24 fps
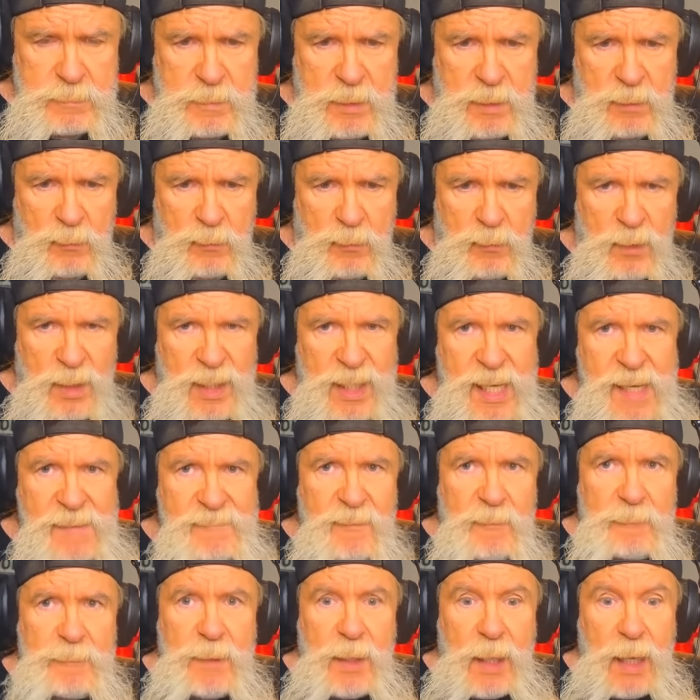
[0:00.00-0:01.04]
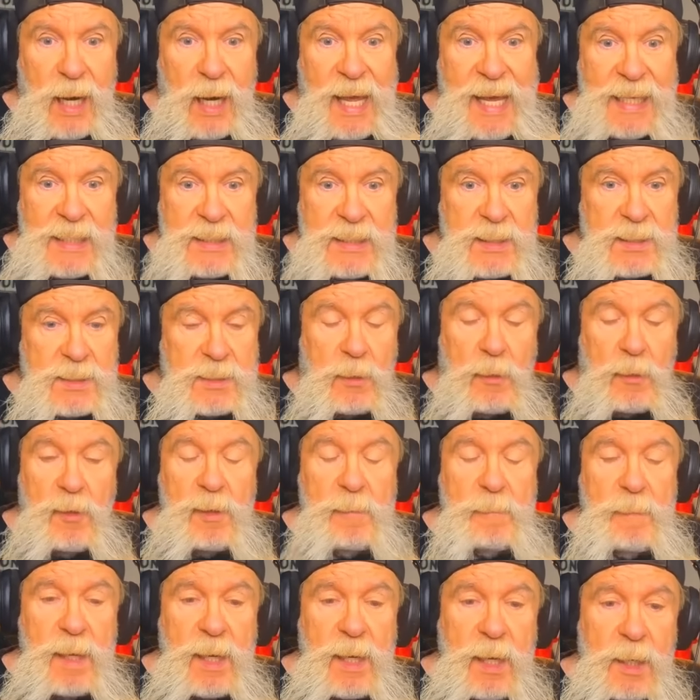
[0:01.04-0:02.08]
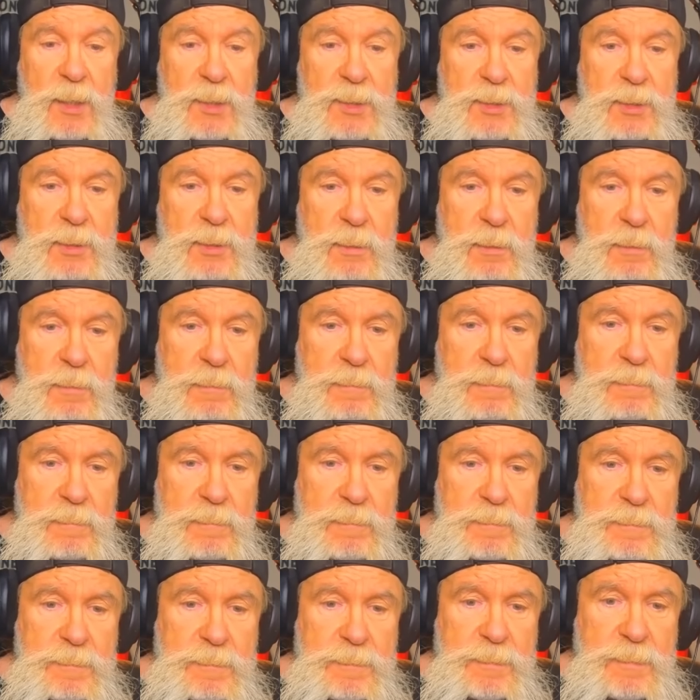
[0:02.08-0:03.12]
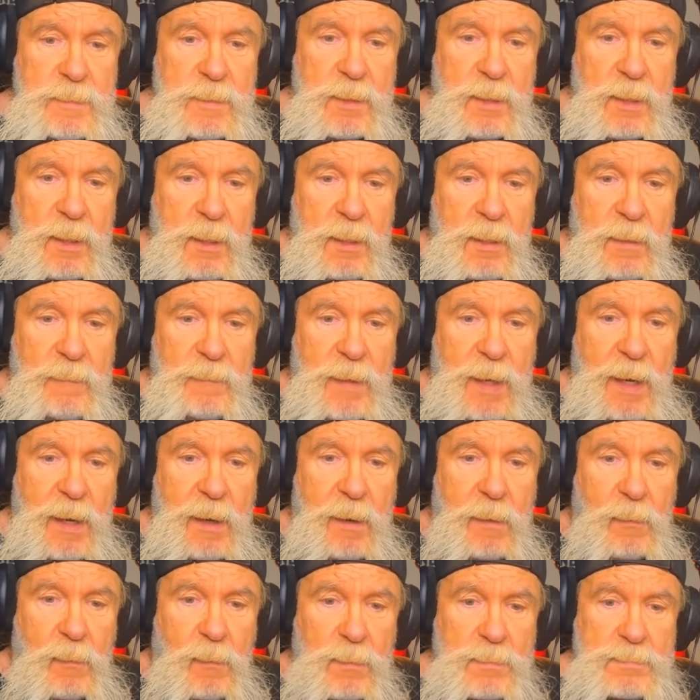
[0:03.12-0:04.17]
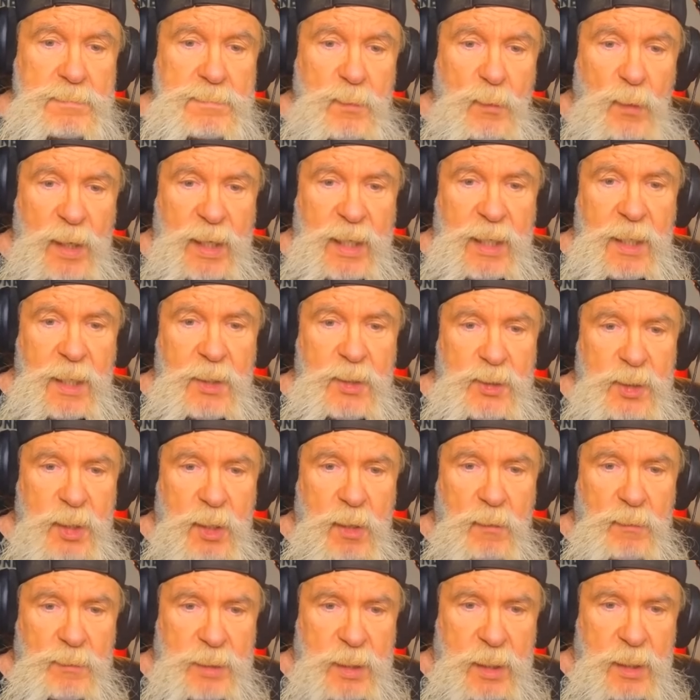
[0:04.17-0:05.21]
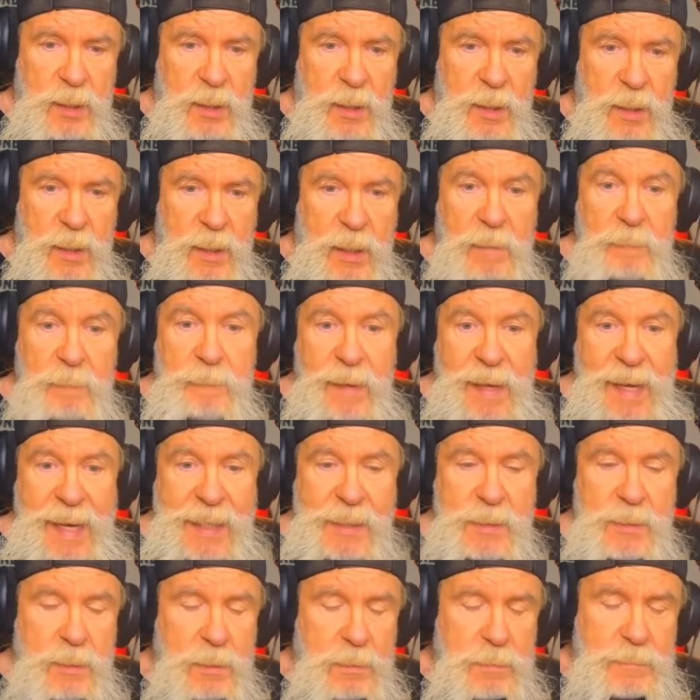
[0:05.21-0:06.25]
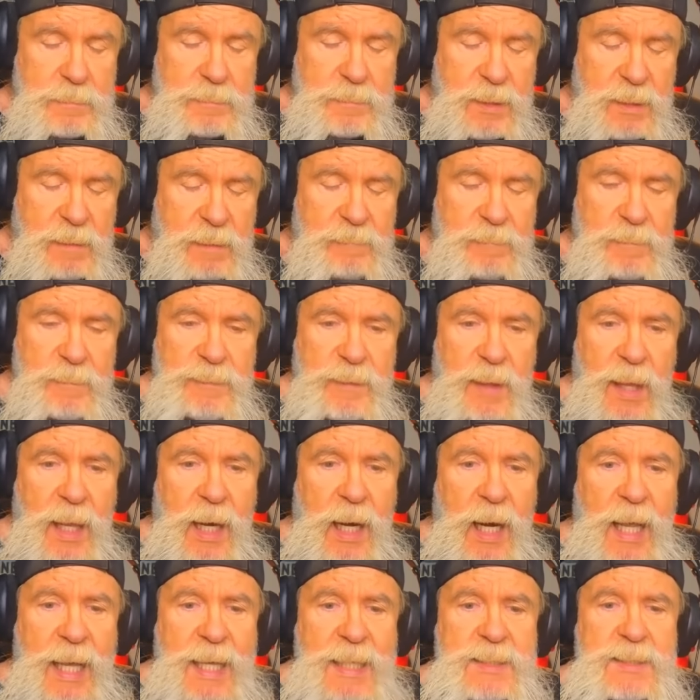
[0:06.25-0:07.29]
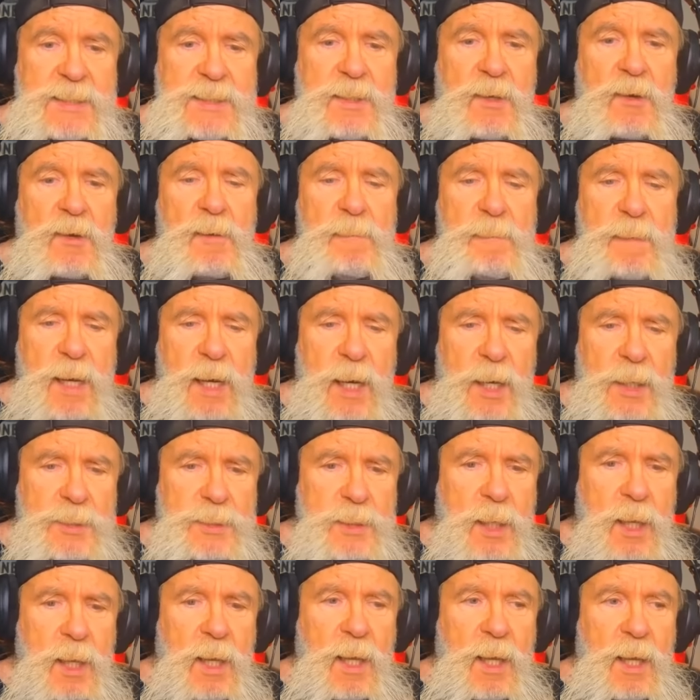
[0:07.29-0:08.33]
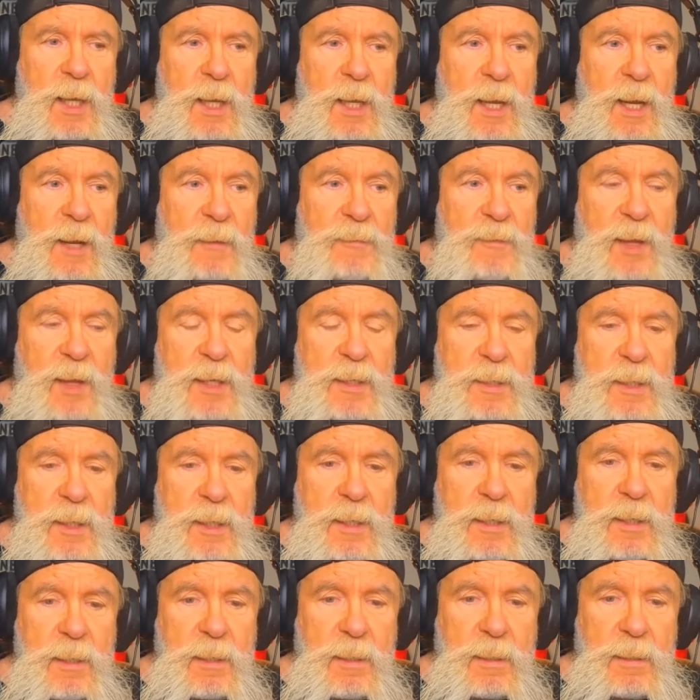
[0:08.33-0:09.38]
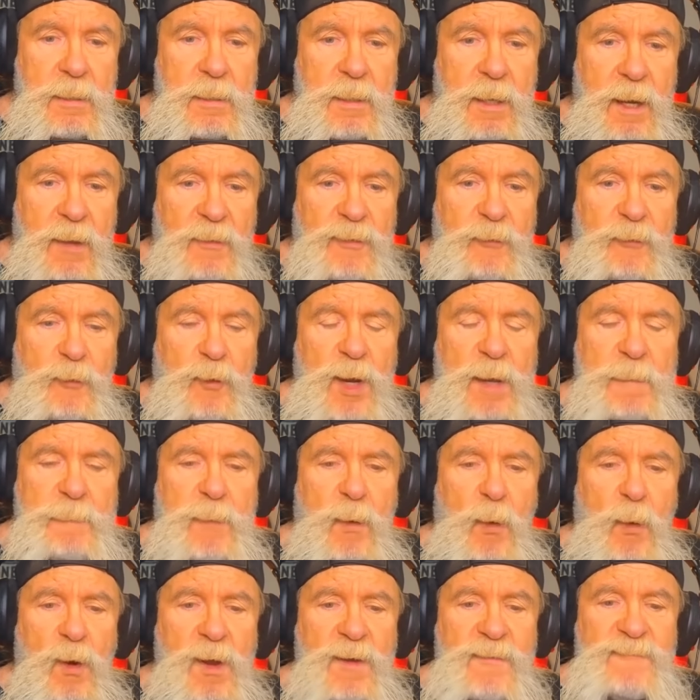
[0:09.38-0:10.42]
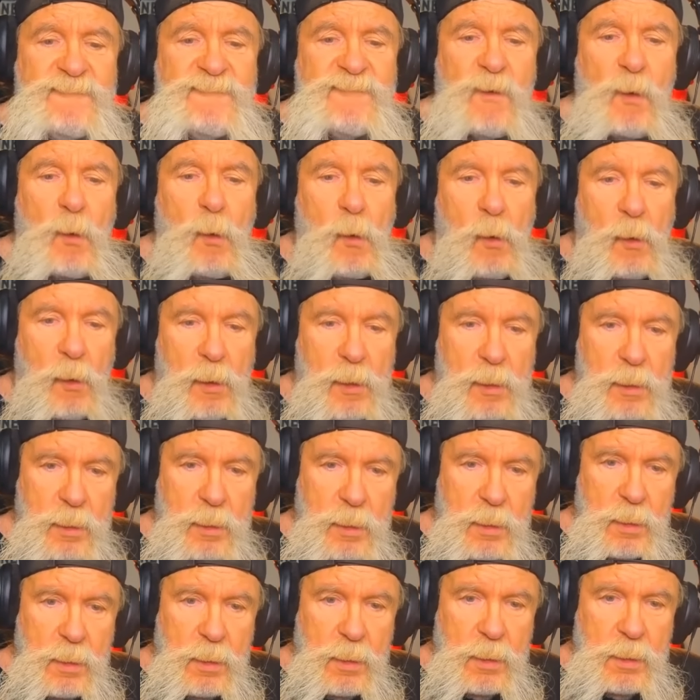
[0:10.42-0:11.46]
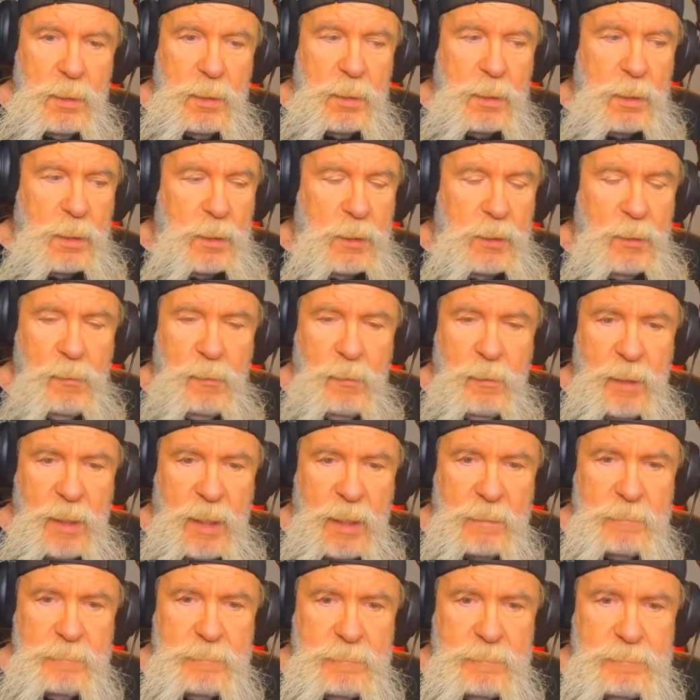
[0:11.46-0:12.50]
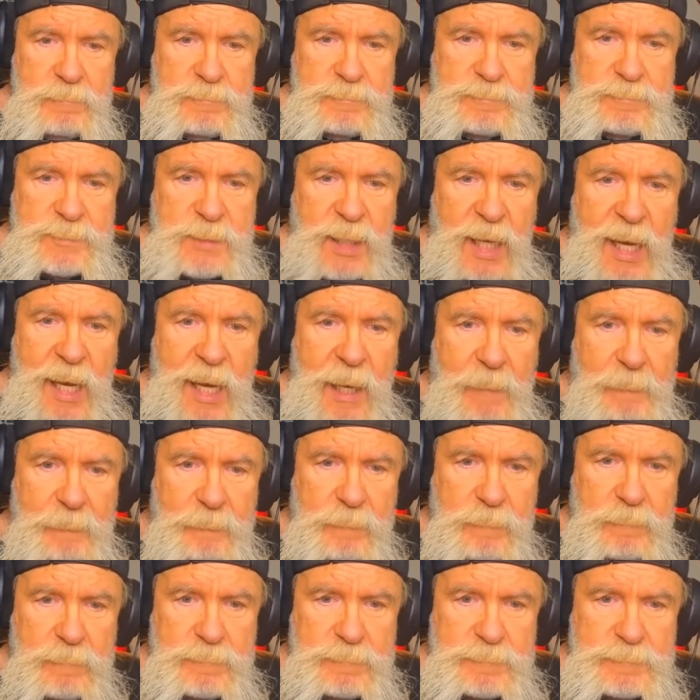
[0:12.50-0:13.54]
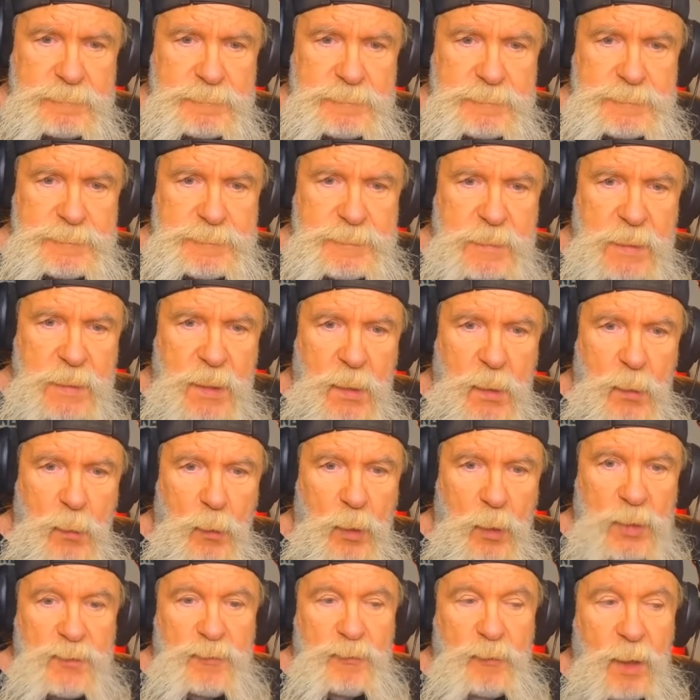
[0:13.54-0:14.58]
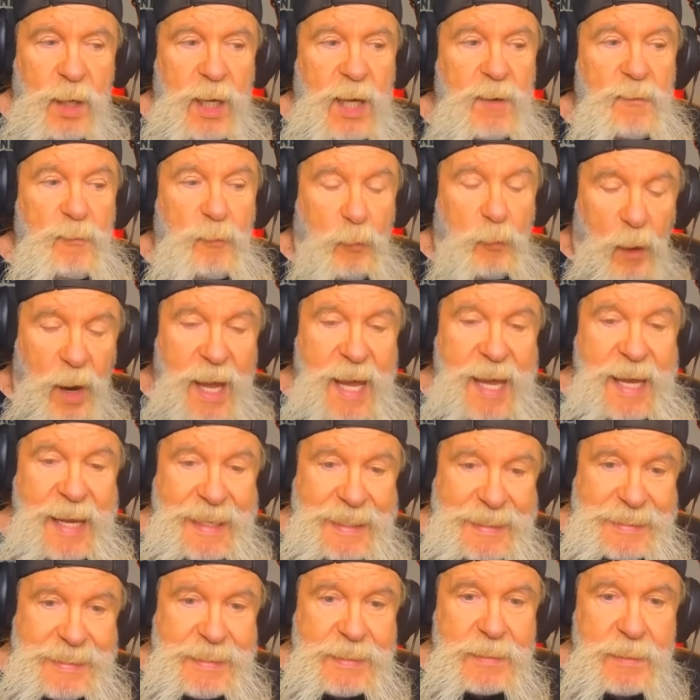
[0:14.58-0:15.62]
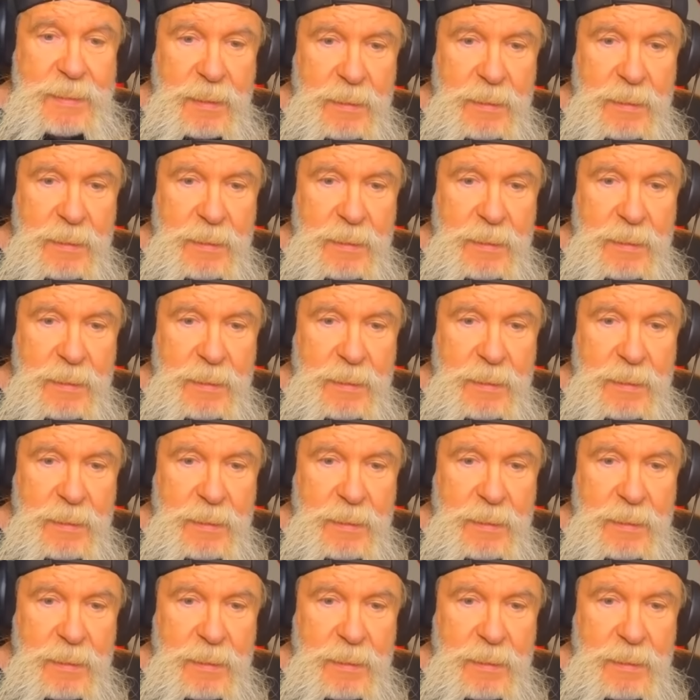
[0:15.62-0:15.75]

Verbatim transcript: We give them the last thirty minutes of our weekly show, TNA Impact. Give them the last thirty minutes, and they did a, a three point four during that time, which really raised